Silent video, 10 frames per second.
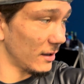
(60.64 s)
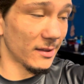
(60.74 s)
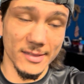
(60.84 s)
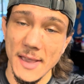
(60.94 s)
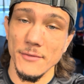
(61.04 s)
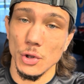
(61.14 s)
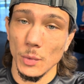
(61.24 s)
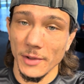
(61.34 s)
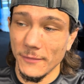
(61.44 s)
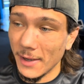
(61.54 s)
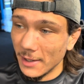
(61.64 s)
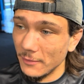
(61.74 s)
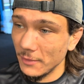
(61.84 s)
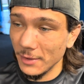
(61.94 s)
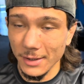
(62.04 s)
It's
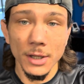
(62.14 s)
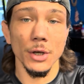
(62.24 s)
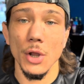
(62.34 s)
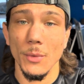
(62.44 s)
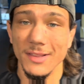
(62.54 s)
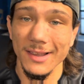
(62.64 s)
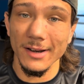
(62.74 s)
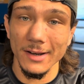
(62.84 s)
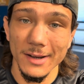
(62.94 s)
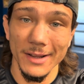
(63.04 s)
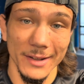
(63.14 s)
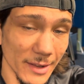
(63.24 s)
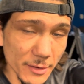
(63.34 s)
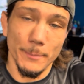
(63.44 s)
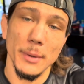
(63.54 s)
7:25. No one's here.
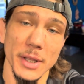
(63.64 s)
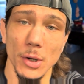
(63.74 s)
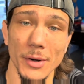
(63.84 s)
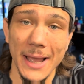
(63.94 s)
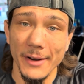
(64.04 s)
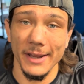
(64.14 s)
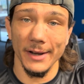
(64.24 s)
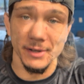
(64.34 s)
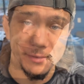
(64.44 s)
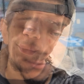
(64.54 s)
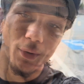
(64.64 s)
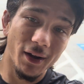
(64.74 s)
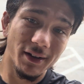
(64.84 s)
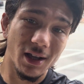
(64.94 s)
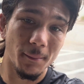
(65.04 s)
Let's boogie on out of here.
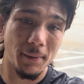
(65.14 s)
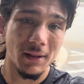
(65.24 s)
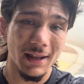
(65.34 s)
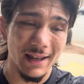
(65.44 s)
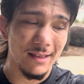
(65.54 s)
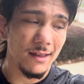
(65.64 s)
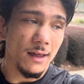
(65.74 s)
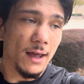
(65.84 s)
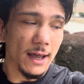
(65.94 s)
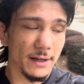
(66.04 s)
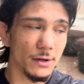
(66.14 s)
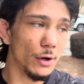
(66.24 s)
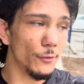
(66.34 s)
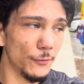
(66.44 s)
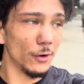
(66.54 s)
Run complete. And you
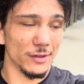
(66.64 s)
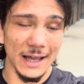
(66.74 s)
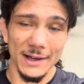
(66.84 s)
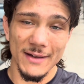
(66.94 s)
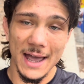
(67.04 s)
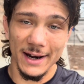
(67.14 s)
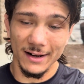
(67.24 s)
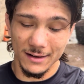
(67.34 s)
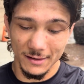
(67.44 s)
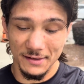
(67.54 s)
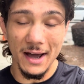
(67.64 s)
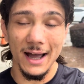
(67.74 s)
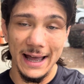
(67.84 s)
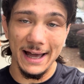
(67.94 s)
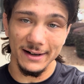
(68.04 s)
know, folks, I haven't
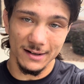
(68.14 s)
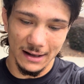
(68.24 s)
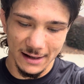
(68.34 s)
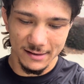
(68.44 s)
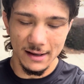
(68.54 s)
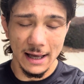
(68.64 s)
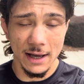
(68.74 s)
not had a class,